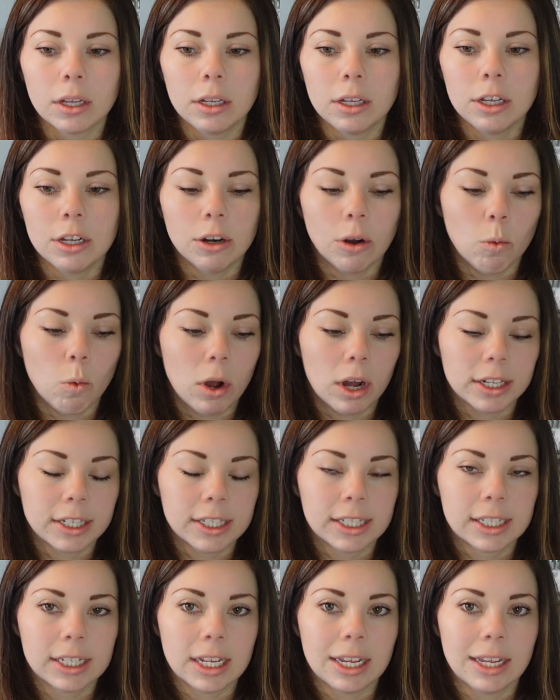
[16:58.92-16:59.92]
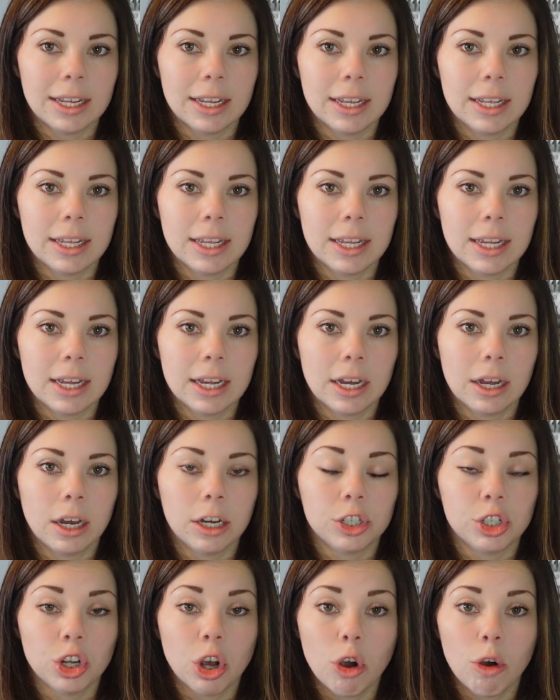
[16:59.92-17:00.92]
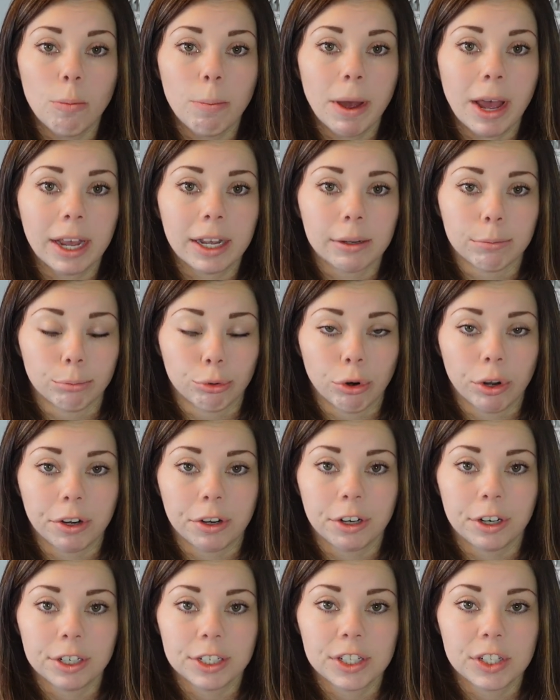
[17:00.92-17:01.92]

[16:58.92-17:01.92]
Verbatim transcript: you know, wants a tote bag embroidered.